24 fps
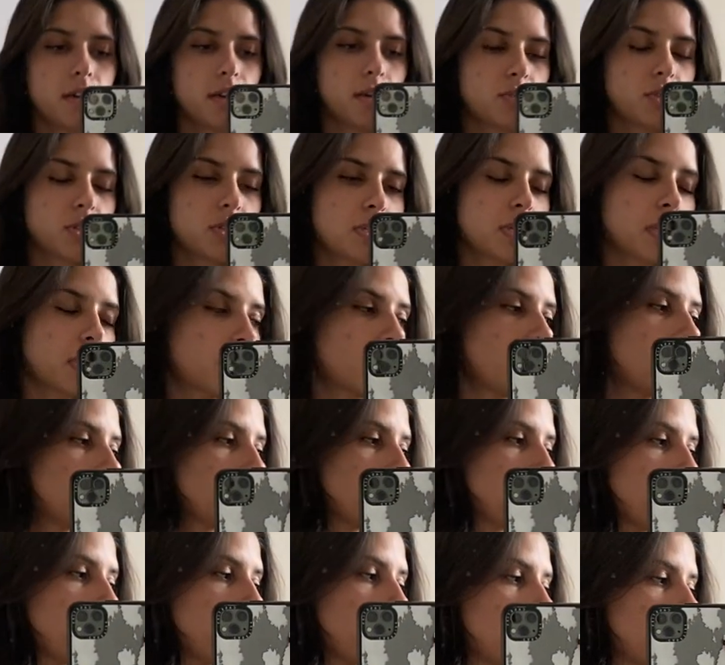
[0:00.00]
am just like kind of
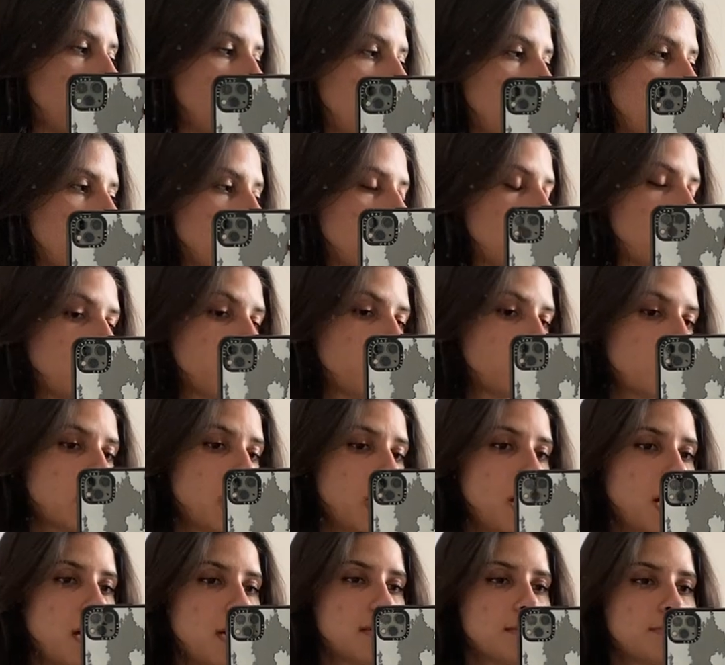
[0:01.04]
preparing myself for
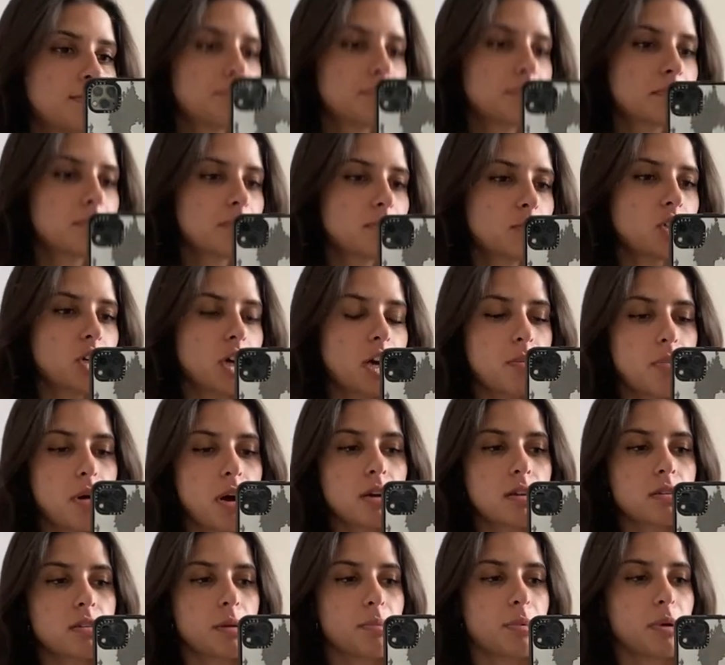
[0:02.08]
that. Tripod
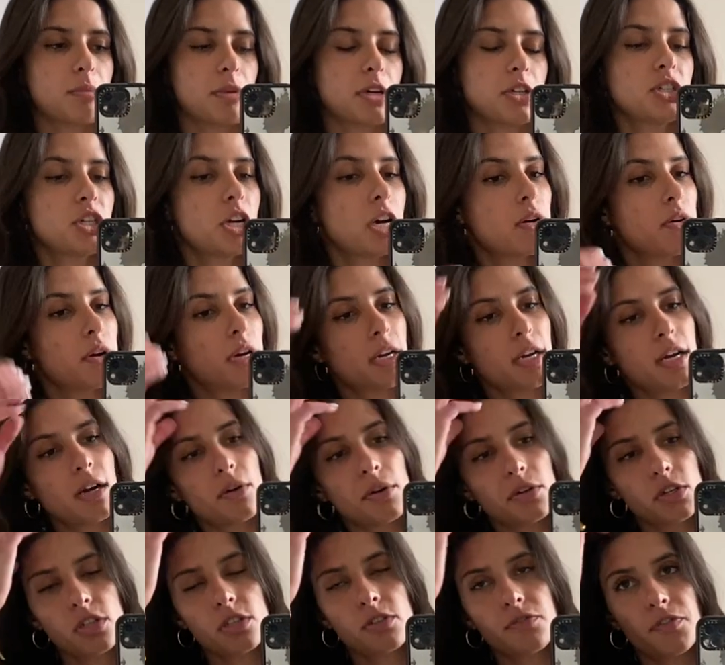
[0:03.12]
is up on my chair right now. I
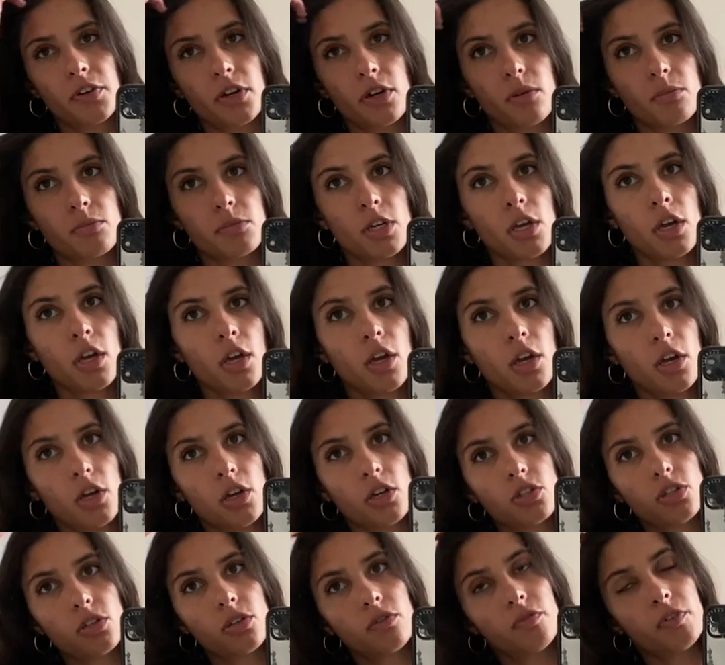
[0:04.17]
just filmed
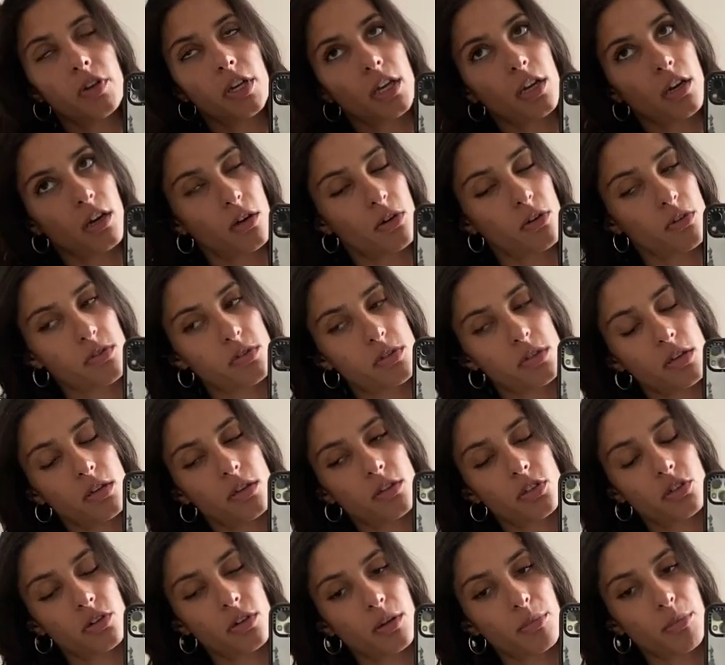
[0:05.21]
2 videos
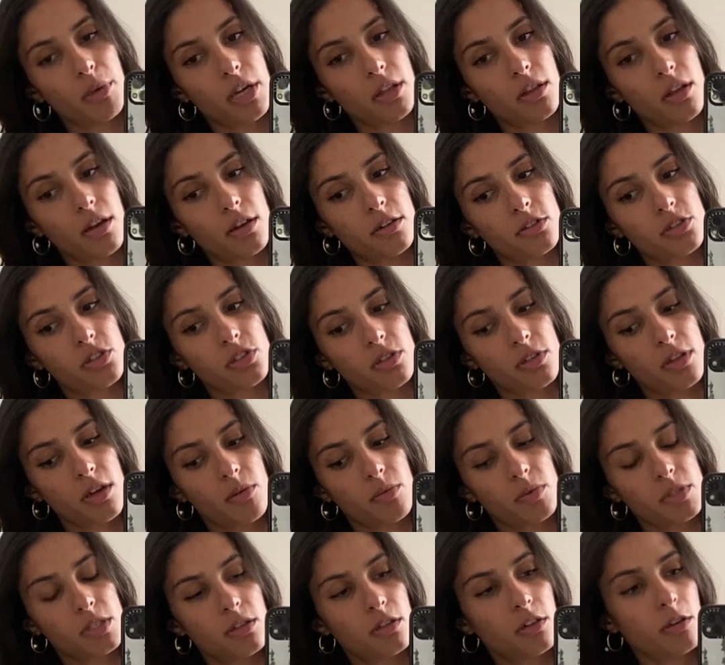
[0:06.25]
during my lunch, so that
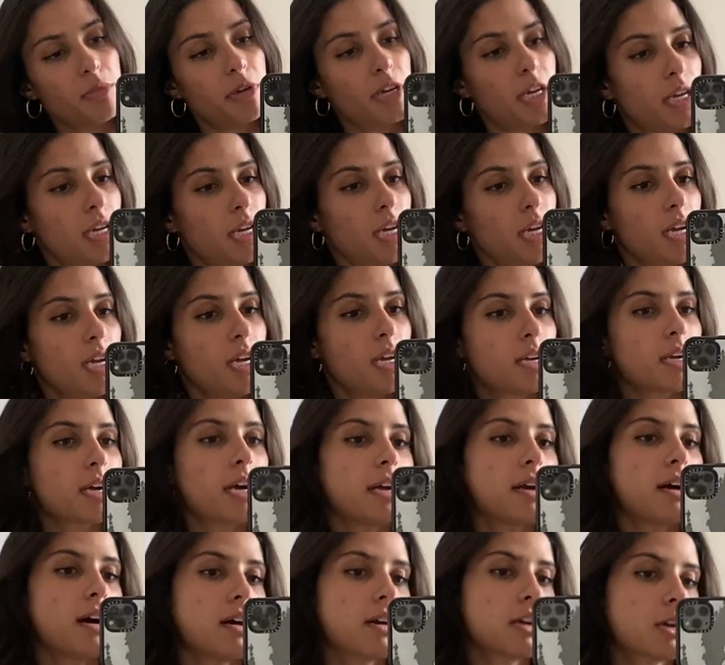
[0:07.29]
was a little bit
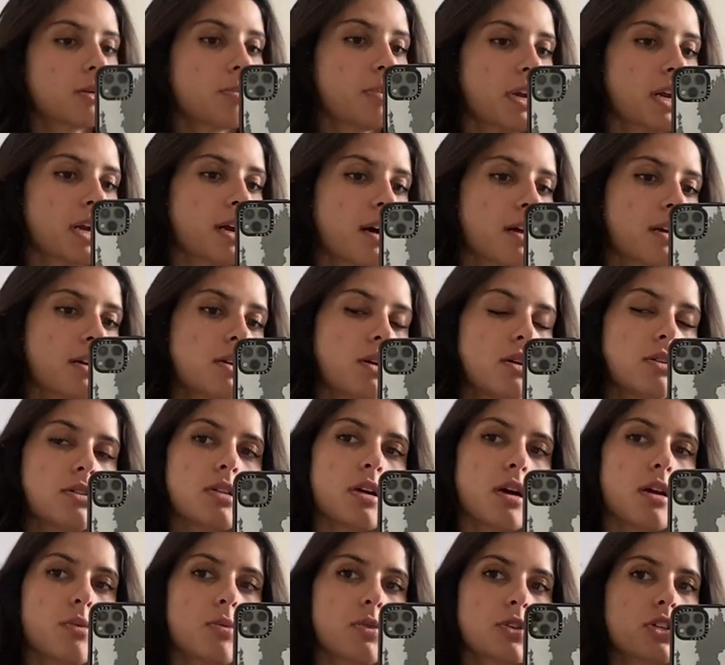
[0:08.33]
chaotic, but I got it all
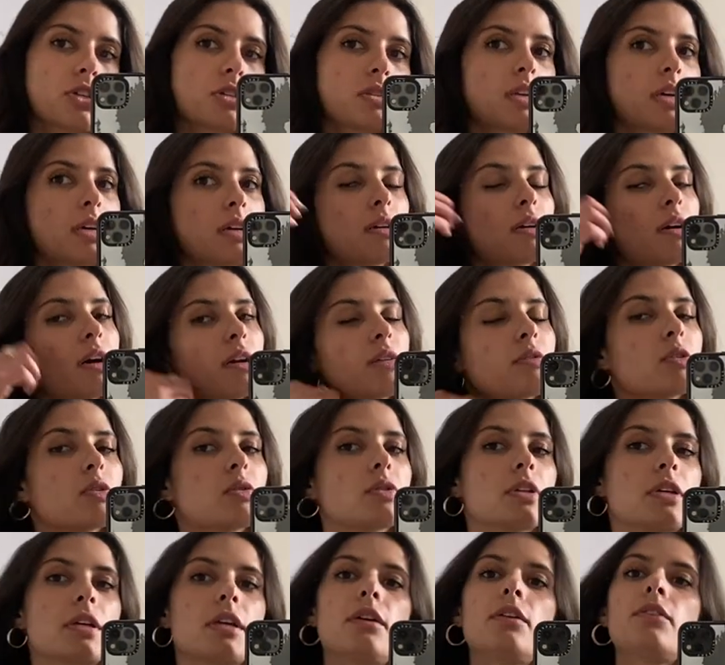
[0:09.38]
done, which is like kind of a
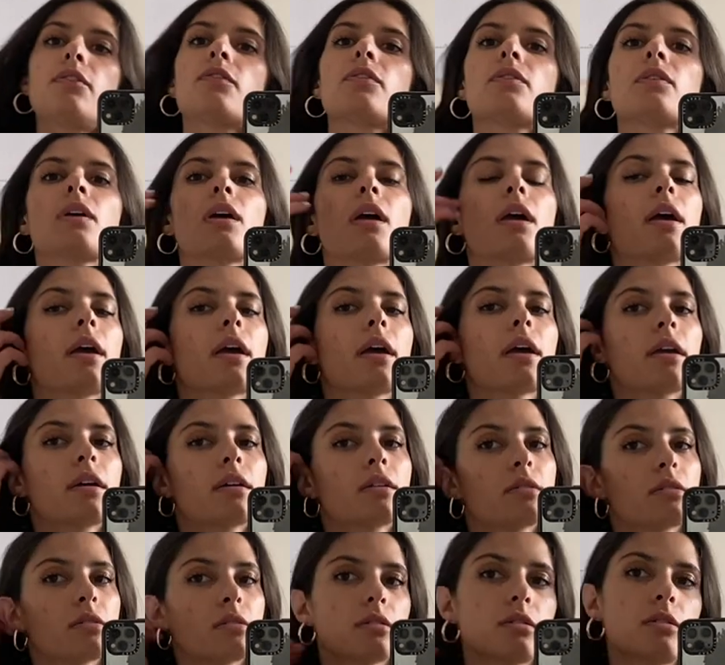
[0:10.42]
relief.
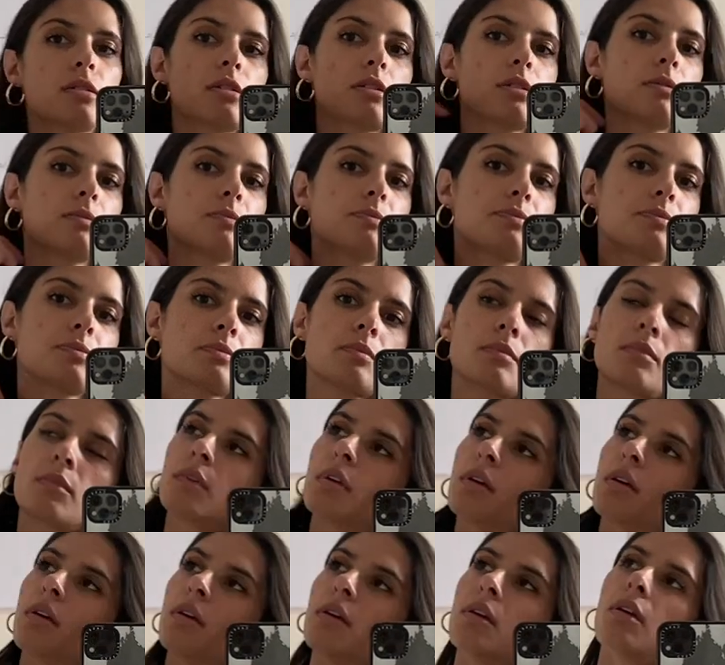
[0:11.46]
And
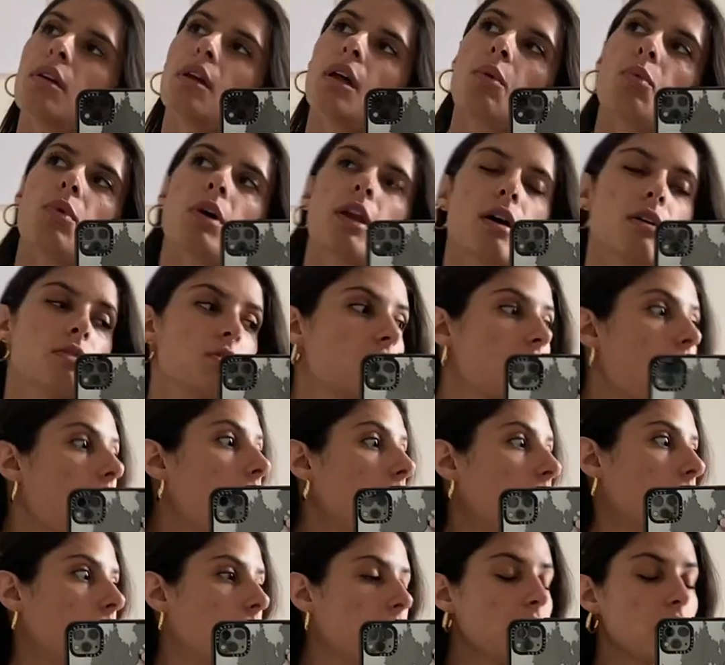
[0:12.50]
yeah, what else?
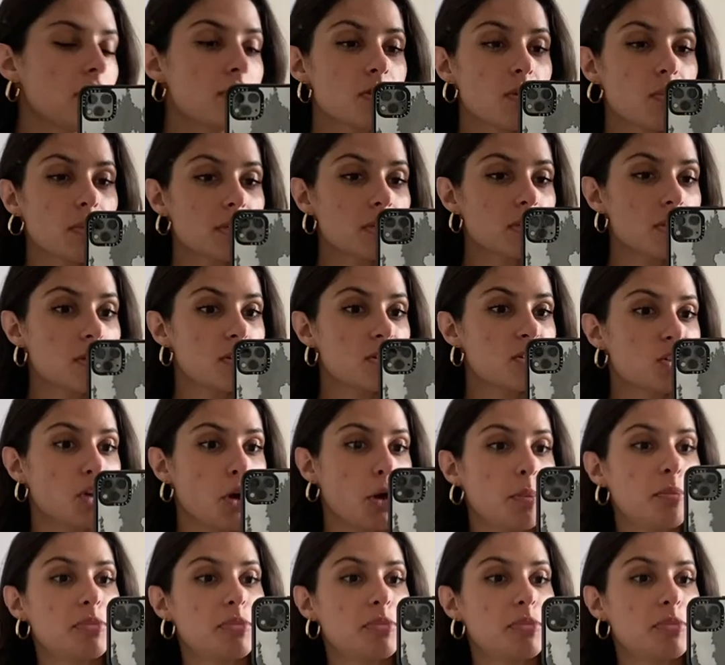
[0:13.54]
Oh, we also went to the soap